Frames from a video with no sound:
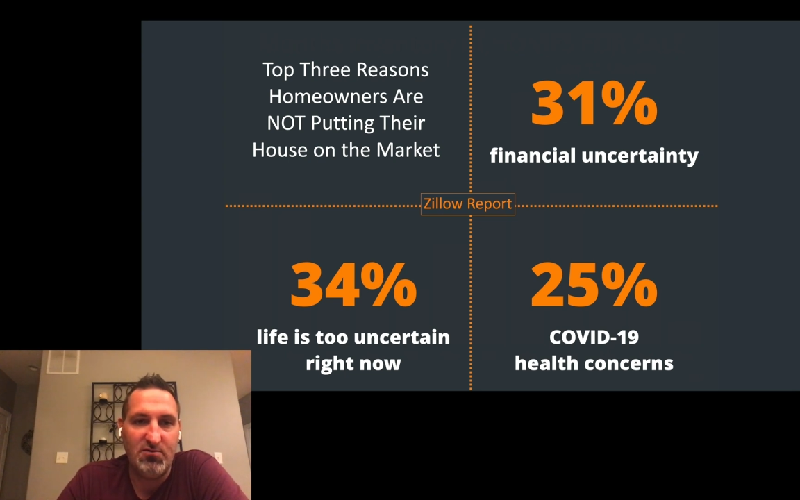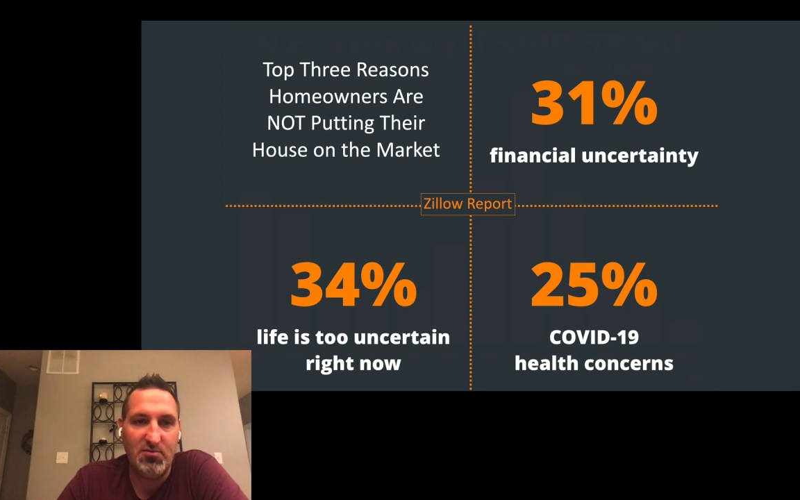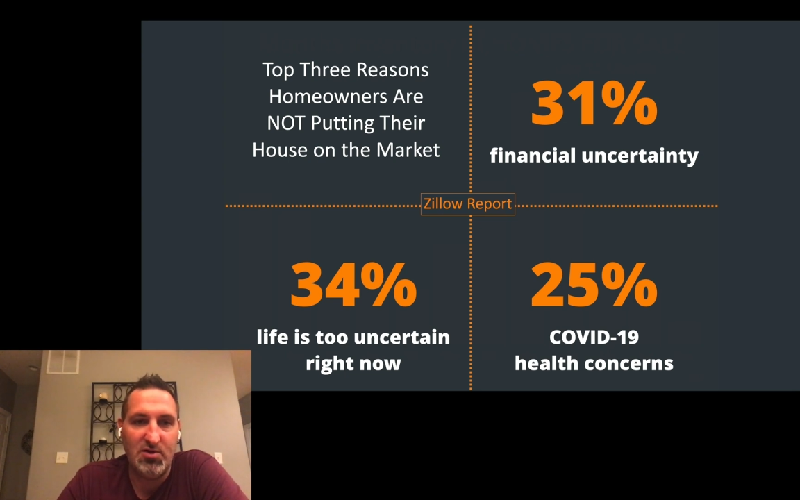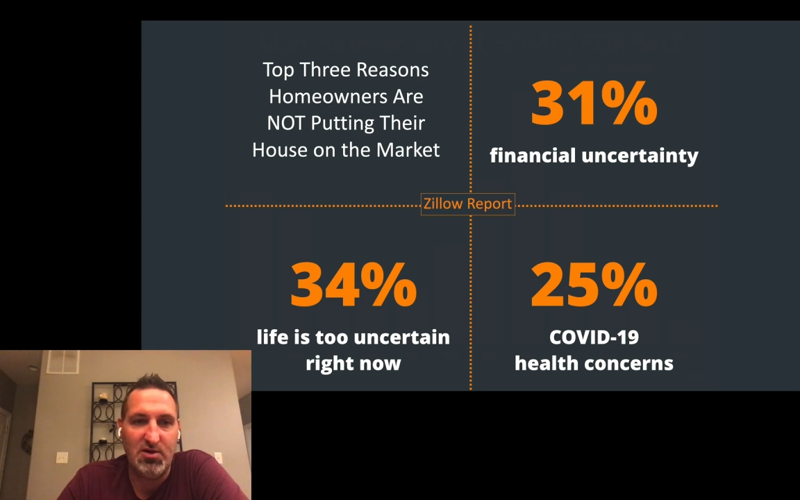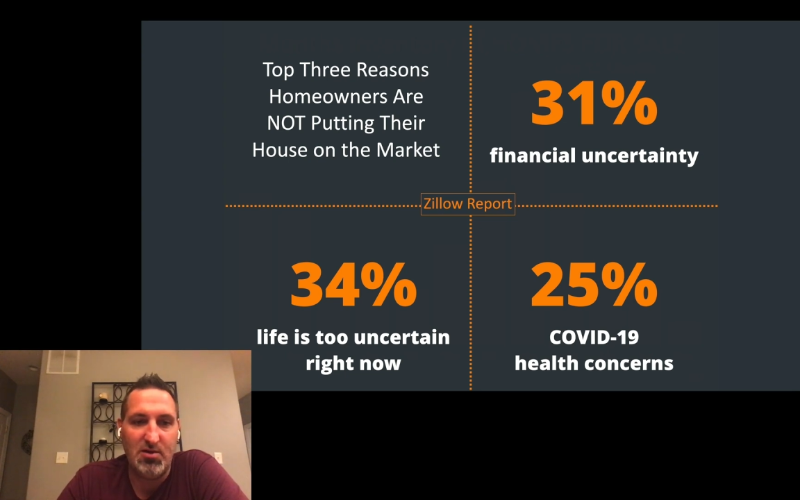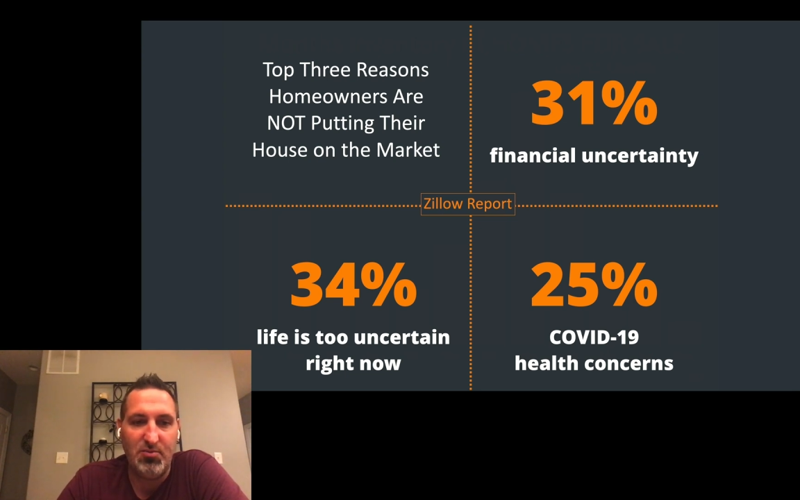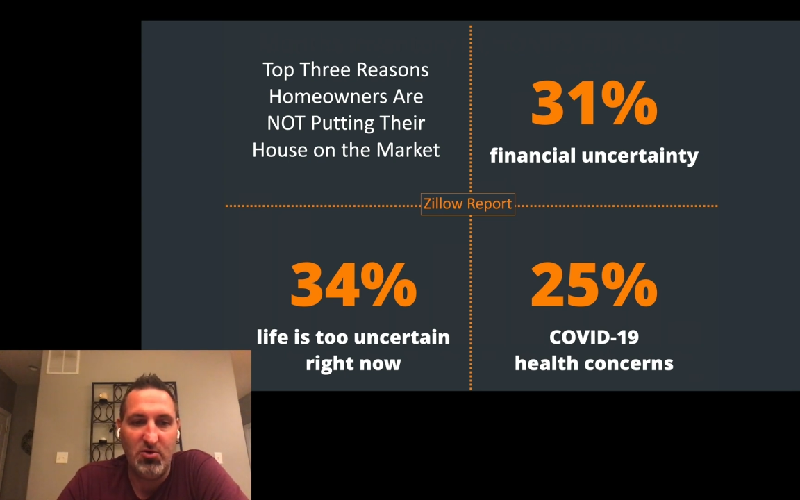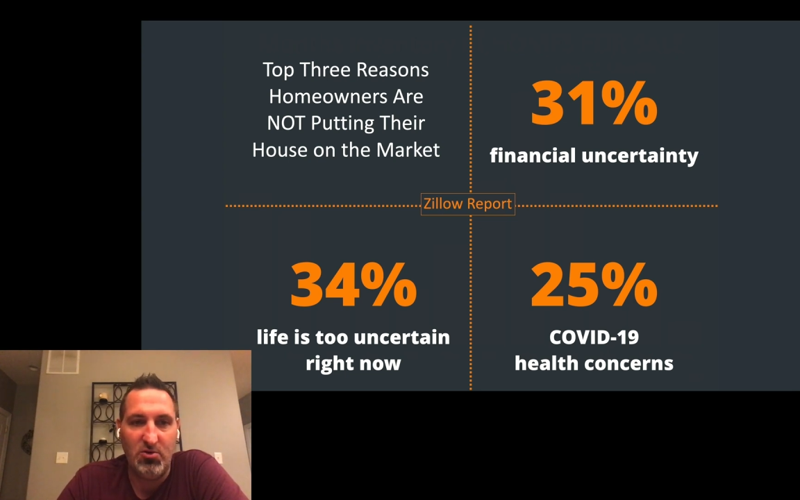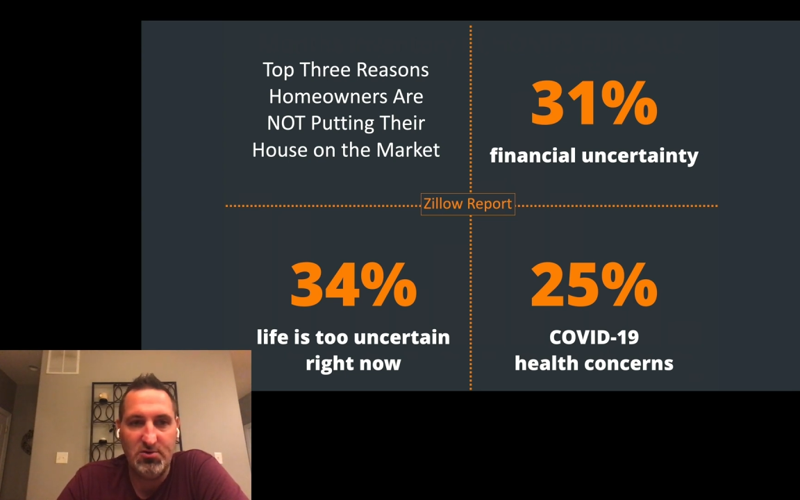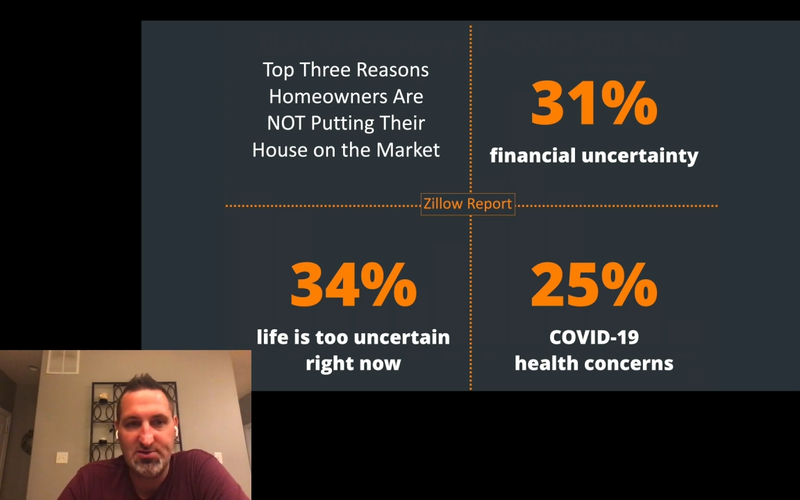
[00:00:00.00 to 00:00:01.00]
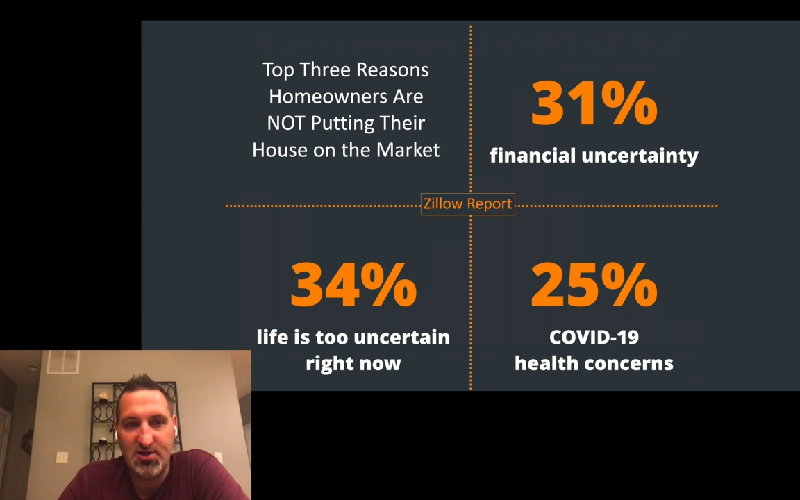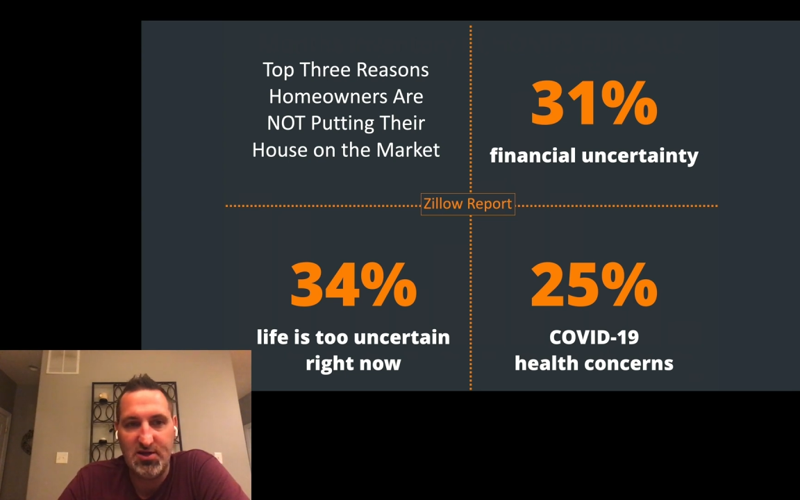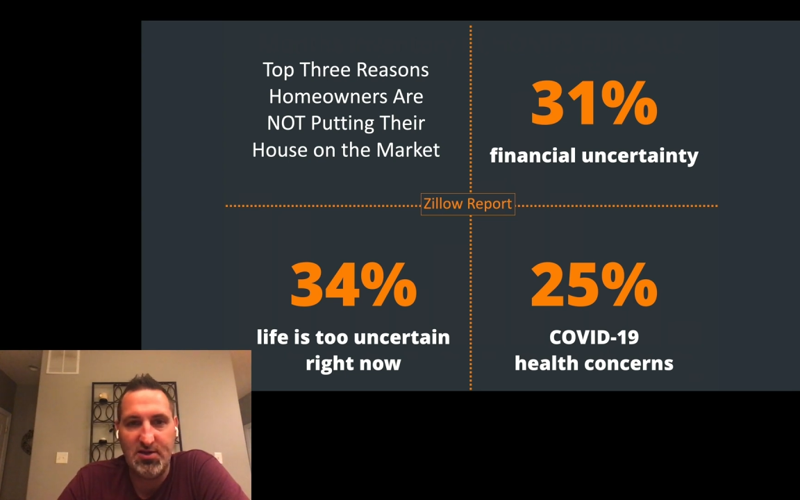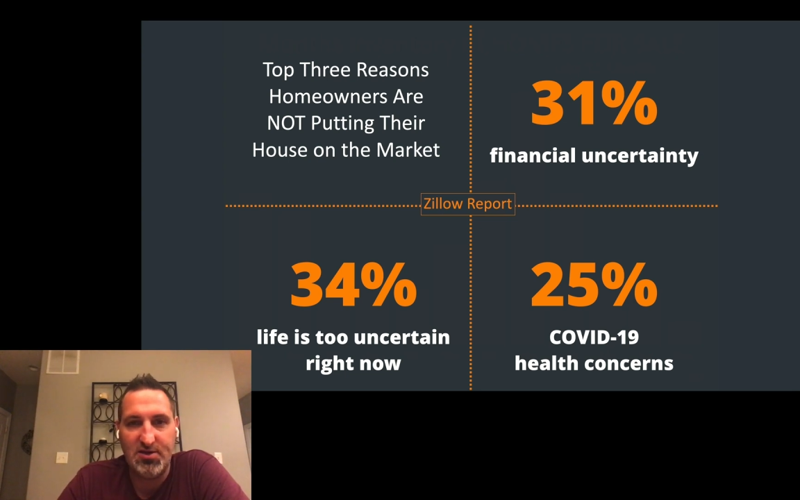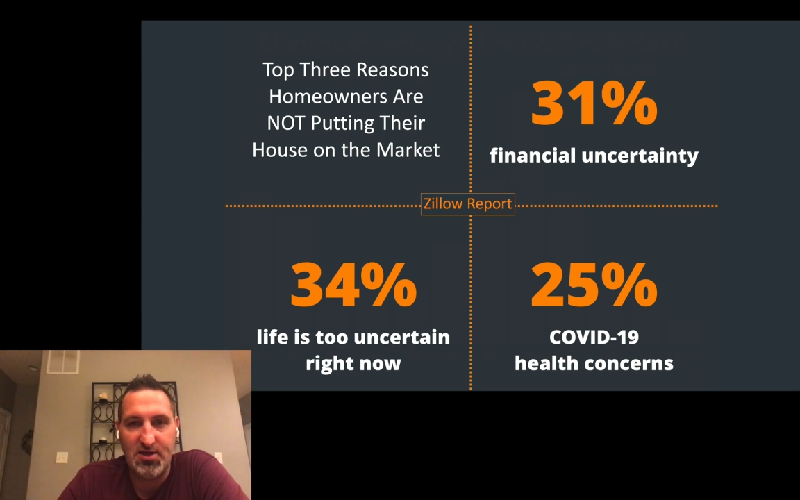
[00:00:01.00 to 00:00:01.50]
from a poll study that